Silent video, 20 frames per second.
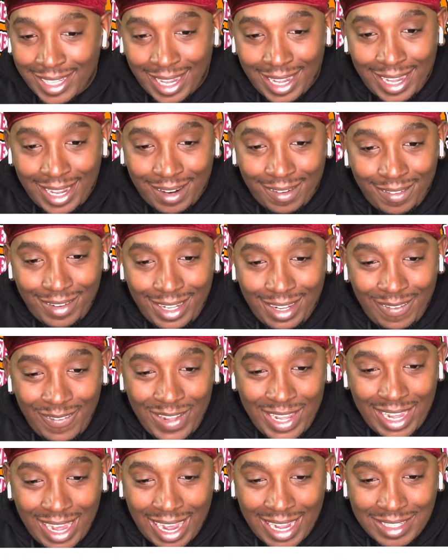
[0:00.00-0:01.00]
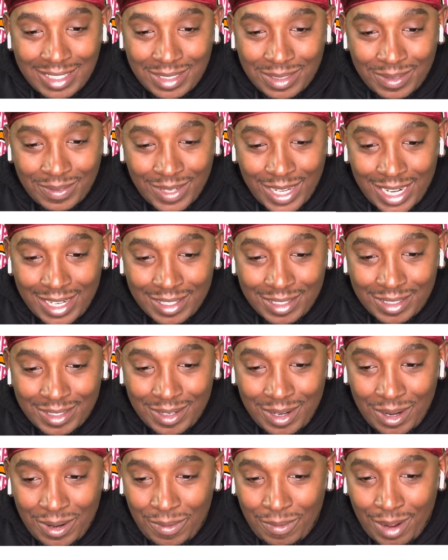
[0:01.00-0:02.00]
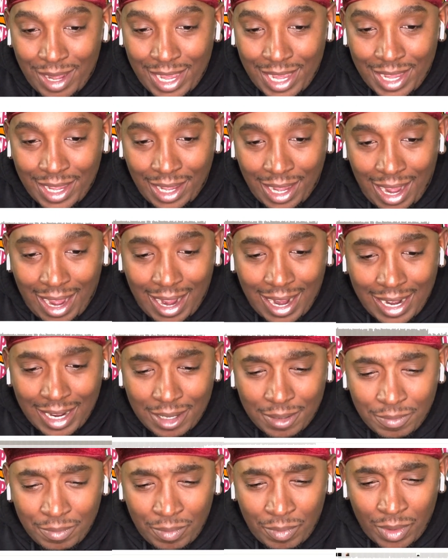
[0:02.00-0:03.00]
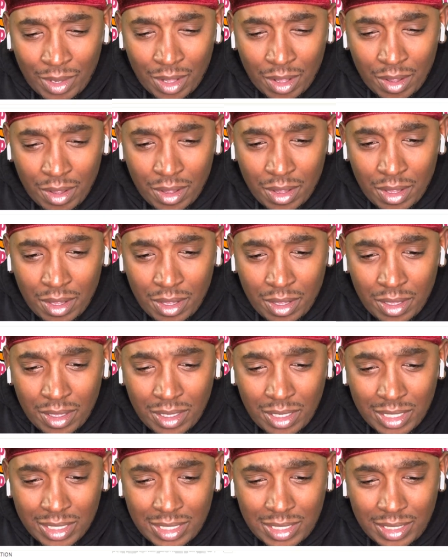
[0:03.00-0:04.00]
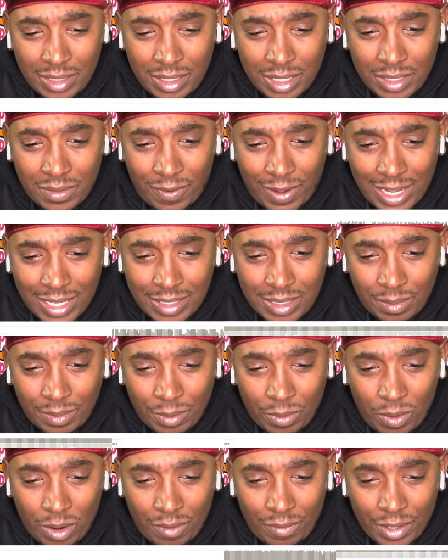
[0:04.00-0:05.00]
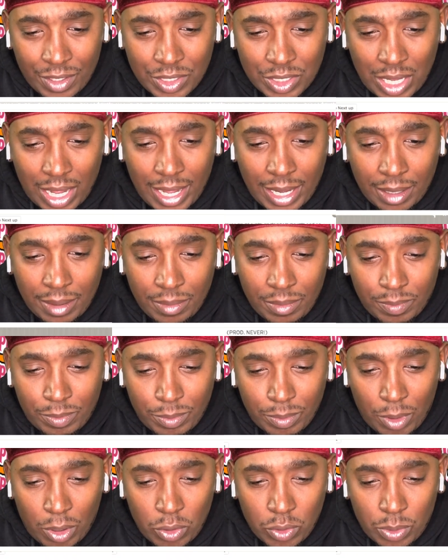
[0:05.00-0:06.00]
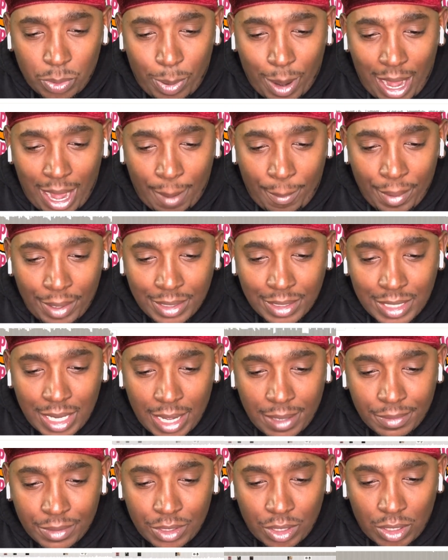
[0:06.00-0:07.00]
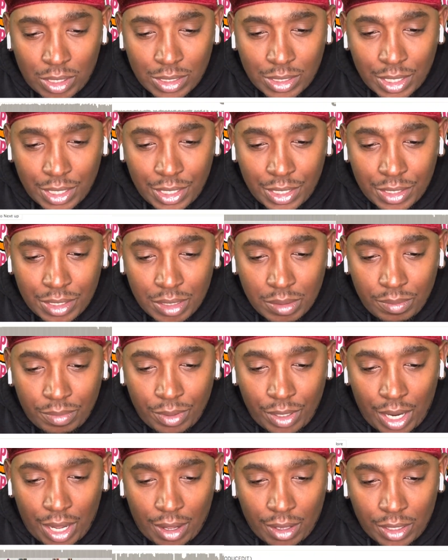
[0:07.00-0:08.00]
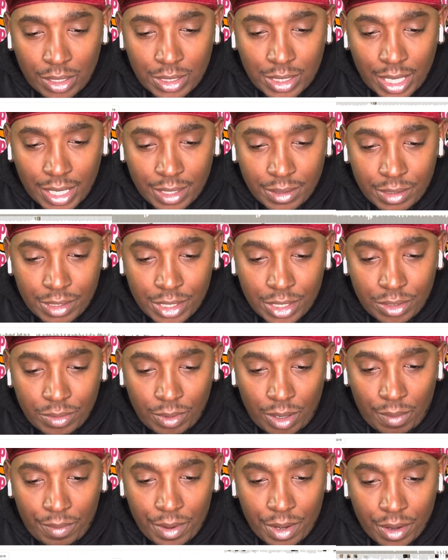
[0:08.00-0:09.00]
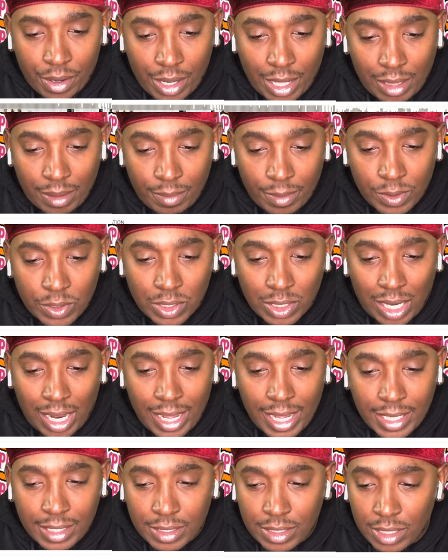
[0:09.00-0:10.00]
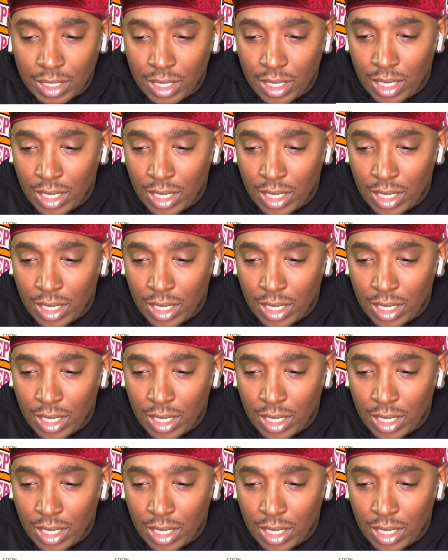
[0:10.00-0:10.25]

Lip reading: that. We got to, man. There's no way. Alright. Let's find something. One of his like most popping type songs that he's in put out. It looks like it was this one up here. Got the most likes.